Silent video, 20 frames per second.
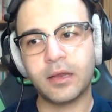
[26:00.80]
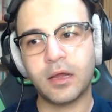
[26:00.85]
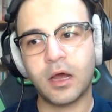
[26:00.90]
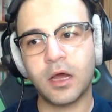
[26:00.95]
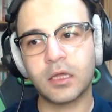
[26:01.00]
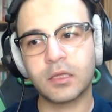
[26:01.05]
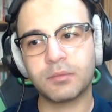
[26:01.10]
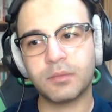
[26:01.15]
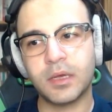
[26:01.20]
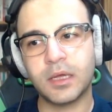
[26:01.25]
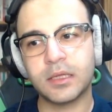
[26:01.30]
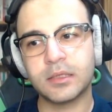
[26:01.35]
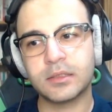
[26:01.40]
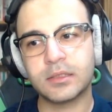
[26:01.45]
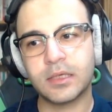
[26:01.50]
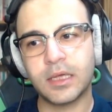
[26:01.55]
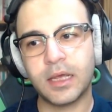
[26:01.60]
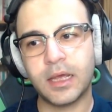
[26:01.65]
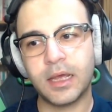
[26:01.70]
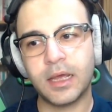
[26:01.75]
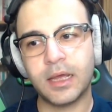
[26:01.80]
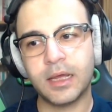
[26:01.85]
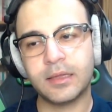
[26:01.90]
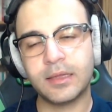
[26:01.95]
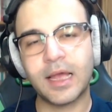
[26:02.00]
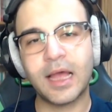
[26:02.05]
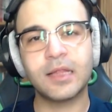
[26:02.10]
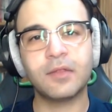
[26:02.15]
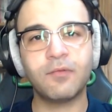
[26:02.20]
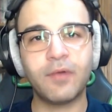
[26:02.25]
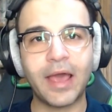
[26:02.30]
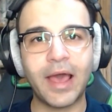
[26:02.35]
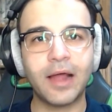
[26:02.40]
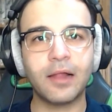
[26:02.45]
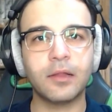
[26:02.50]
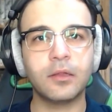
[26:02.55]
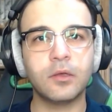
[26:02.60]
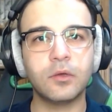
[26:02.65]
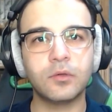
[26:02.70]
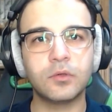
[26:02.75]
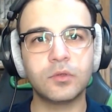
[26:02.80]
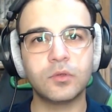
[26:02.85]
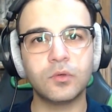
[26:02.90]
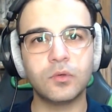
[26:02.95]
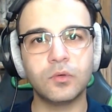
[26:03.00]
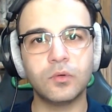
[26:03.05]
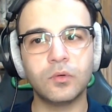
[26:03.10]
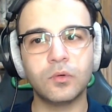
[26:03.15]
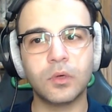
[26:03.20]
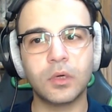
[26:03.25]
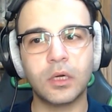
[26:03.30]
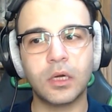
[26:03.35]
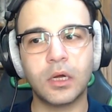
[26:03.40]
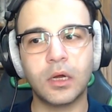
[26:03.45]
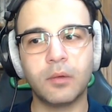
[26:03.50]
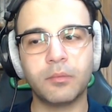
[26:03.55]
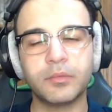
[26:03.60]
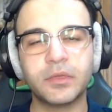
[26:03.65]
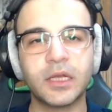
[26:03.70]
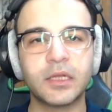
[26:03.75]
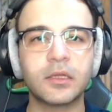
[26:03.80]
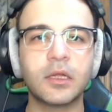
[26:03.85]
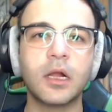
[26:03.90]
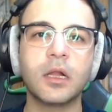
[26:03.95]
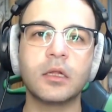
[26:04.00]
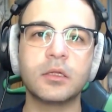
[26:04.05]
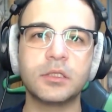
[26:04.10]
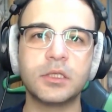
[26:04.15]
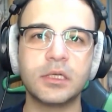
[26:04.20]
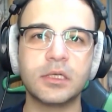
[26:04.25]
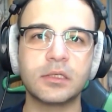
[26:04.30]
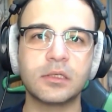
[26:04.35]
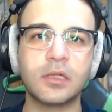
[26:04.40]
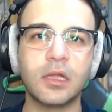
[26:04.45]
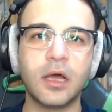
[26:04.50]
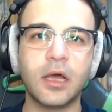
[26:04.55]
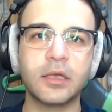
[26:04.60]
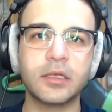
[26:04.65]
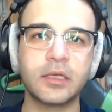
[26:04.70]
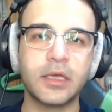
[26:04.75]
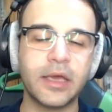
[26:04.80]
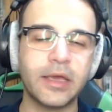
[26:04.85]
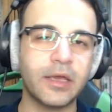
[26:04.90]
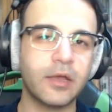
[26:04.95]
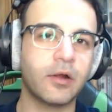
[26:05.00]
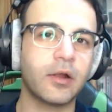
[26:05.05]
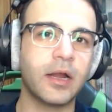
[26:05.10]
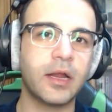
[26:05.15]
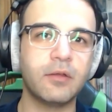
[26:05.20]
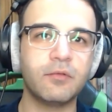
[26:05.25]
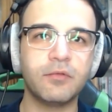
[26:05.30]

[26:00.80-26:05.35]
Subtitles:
augment and add value to technologies like AR and